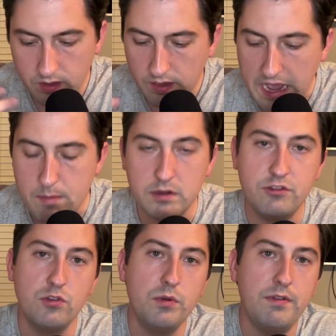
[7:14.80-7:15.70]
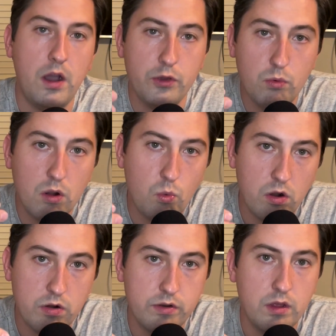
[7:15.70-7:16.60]
How much do we value our
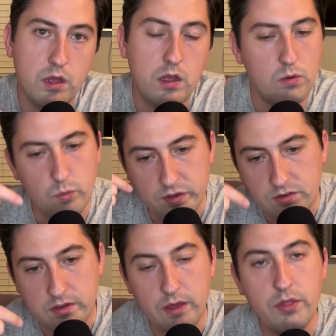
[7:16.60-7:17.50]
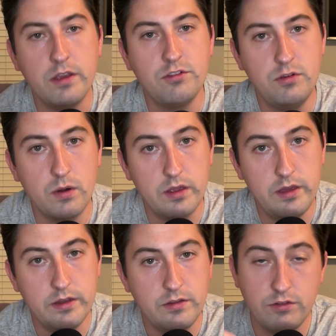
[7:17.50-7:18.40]
word? When we say things to our
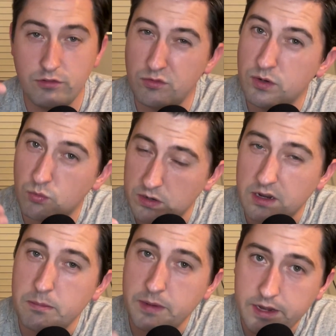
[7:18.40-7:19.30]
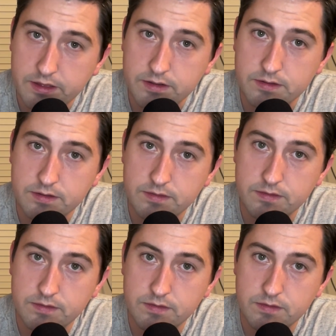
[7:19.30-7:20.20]
kids, do we really mean it?
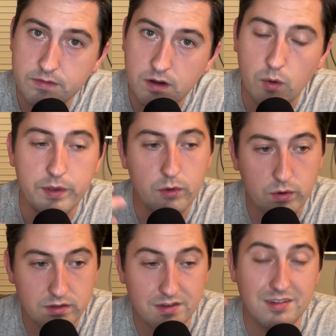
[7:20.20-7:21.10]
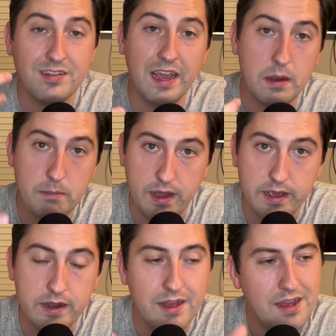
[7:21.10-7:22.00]
Are we going to stand by
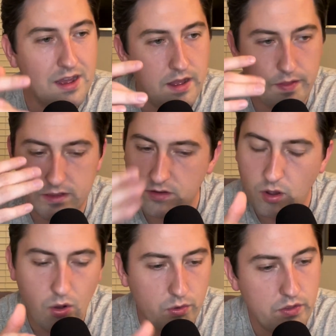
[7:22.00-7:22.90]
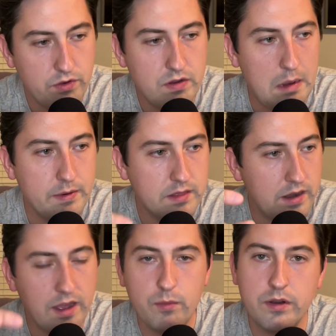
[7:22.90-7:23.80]
it? That's a whole nother topic
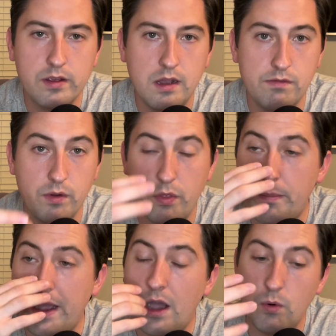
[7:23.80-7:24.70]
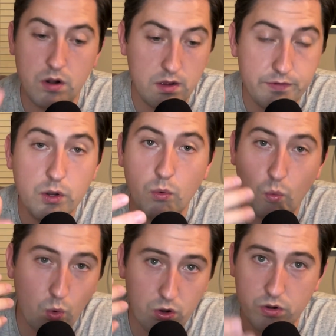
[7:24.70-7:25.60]
that I want to cover, the power of your
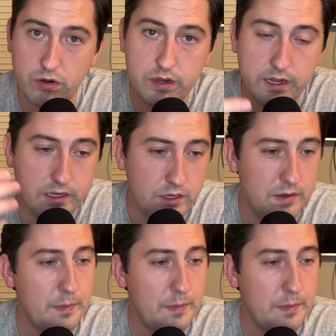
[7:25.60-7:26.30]
word and